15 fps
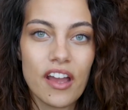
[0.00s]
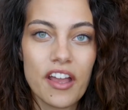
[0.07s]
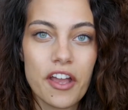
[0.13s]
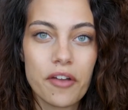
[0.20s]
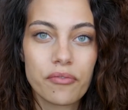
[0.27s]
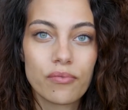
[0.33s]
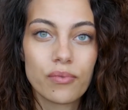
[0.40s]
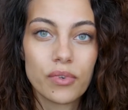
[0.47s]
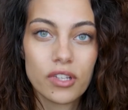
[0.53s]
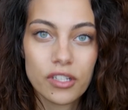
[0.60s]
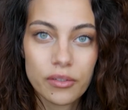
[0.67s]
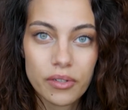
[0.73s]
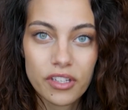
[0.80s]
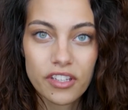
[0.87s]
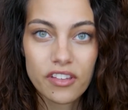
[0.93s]
I have
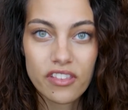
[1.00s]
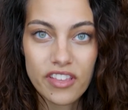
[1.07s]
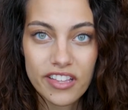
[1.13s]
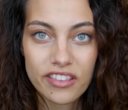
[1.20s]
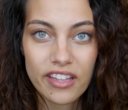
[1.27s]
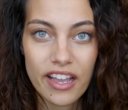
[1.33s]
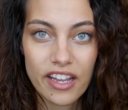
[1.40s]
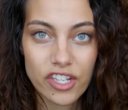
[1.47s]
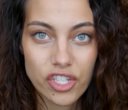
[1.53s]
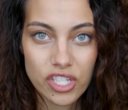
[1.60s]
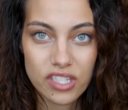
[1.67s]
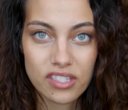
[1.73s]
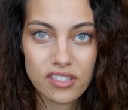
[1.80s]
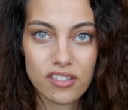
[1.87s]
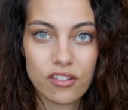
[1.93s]
really, really thin
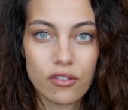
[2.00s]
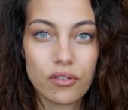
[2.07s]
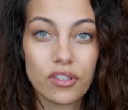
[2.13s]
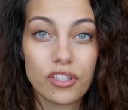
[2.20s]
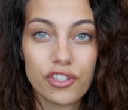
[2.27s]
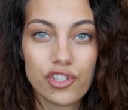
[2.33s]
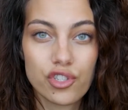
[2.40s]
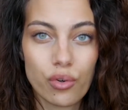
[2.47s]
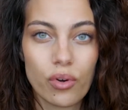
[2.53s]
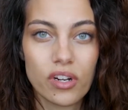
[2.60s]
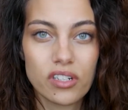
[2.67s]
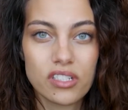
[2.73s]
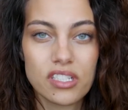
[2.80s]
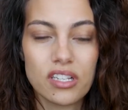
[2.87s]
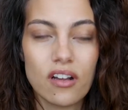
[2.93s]
lashes and they're really short.